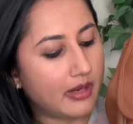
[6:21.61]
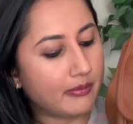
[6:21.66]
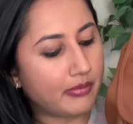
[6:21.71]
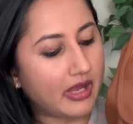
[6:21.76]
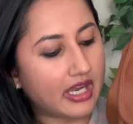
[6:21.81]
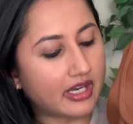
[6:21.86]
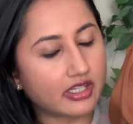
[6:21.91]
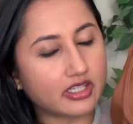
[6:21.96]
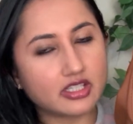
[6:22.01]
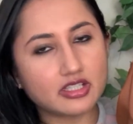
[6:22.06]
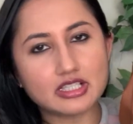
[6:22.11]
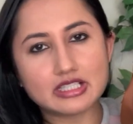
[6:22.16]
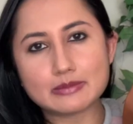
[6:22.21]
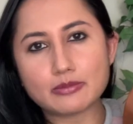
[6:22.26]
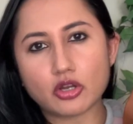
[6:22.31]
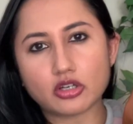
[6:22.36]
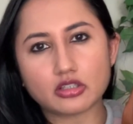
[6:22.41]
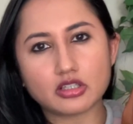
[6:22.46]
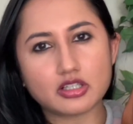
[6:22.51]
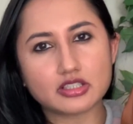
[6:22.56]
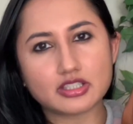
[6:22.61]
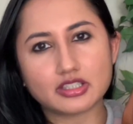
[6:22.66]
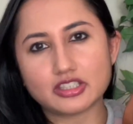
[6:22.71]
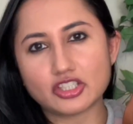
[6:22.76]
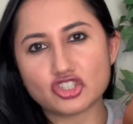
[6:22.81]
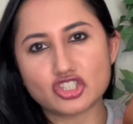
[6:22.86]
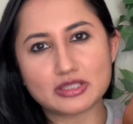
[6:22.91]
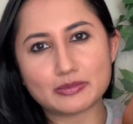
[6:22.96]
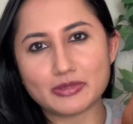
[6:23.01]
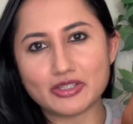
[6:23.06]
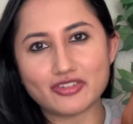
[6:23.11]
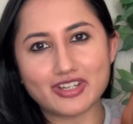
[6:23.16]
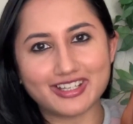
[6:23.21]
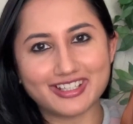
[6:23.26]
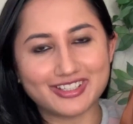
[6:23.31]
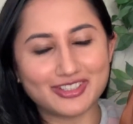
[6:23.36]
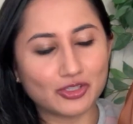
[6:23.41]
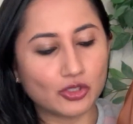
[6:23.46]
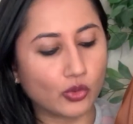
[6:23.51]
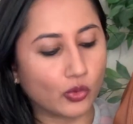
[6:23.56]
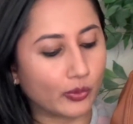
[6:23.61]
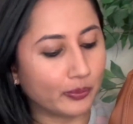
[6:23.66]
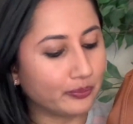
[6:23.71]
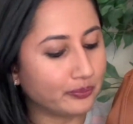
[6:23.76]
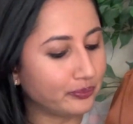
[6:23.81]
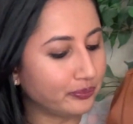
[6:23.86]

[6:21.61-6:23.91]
pack it in these bottles and then just be ready to go.